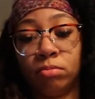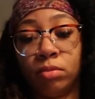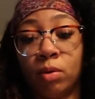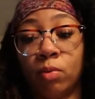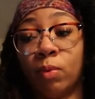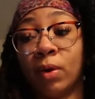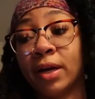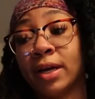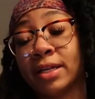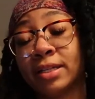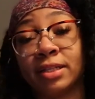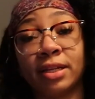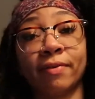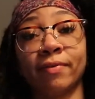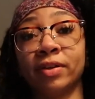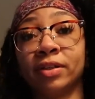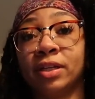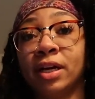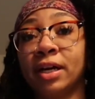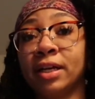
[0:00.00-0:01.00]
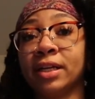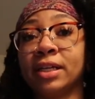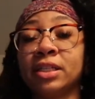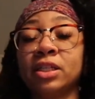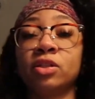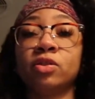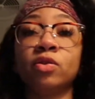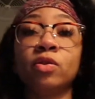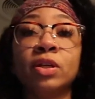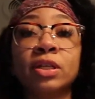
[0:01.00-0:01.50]
The work is never done because
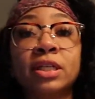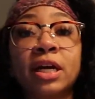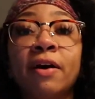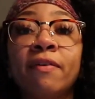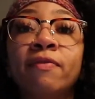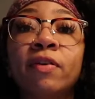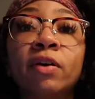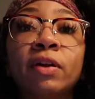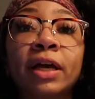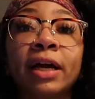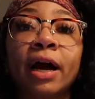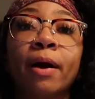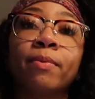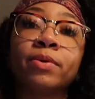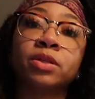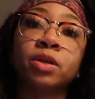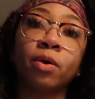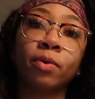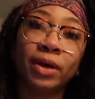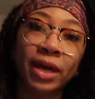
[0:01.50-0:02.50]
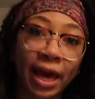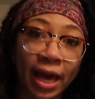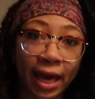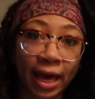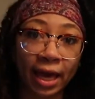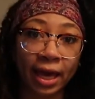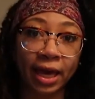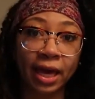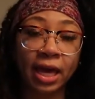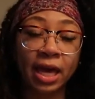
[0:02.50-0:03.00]
as soon as I felt like I was
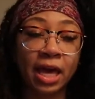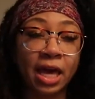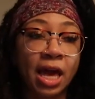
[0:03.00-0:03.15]
okay,